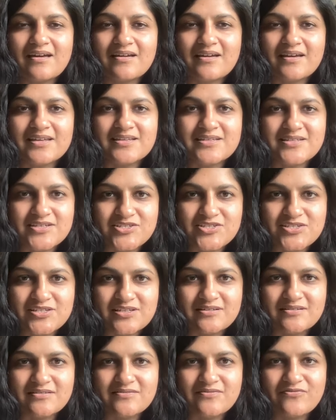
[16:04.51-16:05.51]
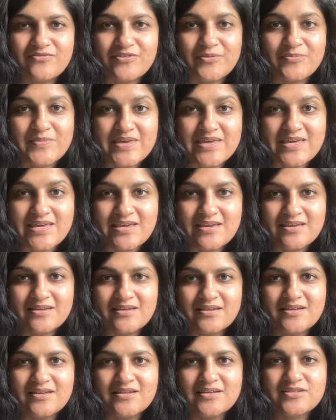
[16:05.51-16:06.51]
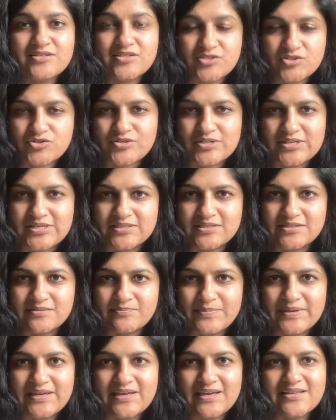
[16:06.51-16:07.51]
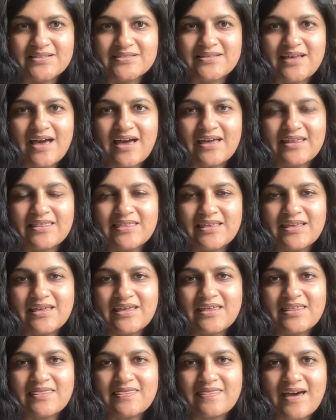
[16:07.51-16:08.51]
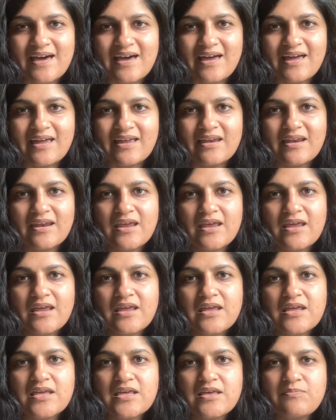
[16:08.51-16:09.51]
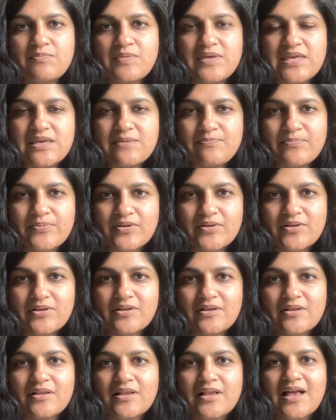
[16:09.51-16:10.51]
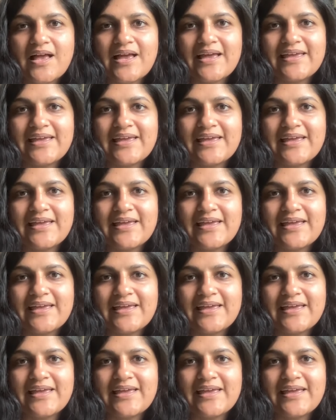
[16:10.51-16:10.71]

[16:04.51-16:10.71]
condition for me to treat, because I think that people